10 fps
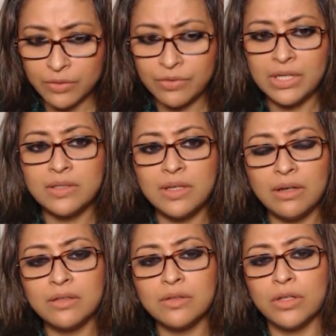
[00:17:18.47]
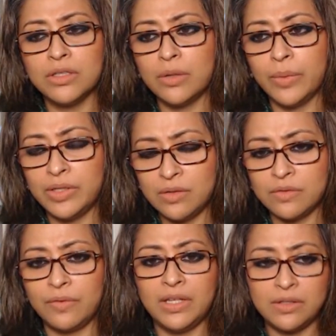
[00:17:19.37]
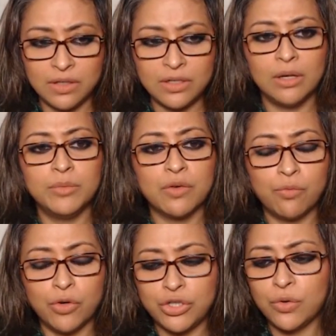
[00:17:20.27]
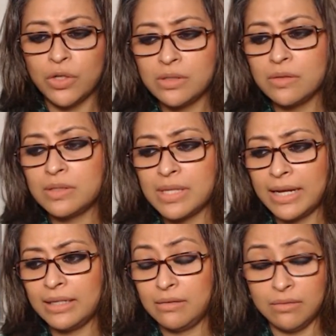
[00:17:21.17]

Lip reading: very serious consequences faced in terms of what you also said.